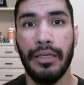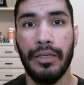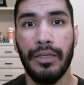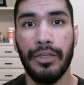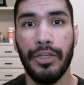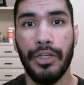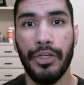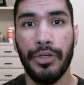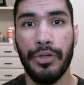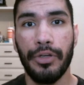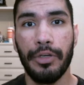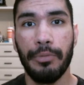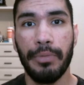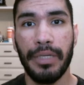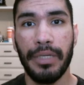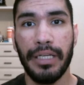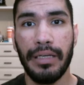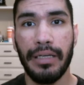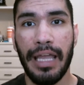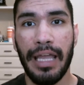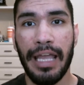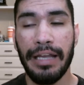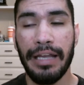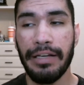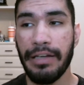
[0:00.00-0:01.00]
You know what I
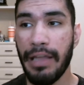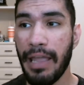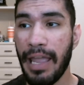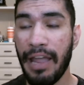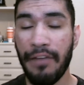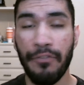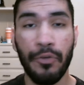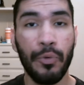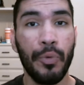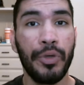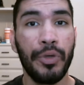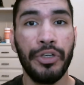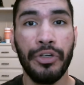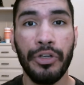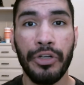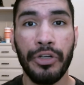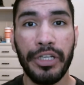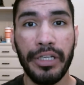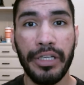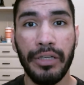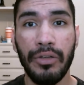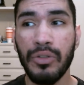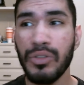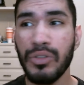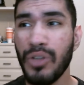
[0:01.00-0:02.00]
mean? And everyone in your
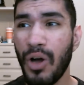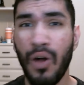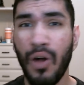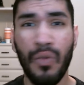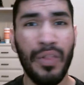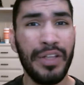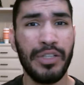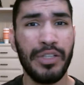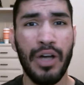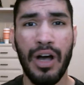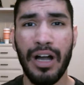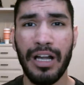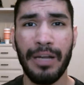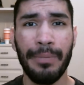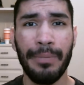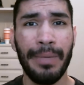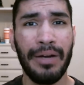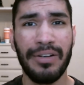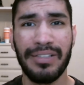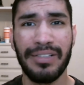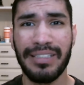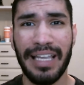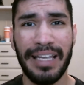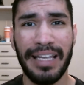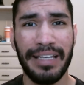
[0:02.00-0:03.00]
guild, all they talk
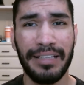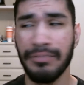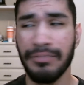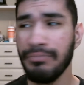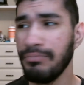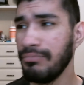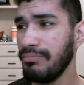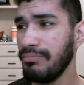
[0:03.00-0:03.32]
about is like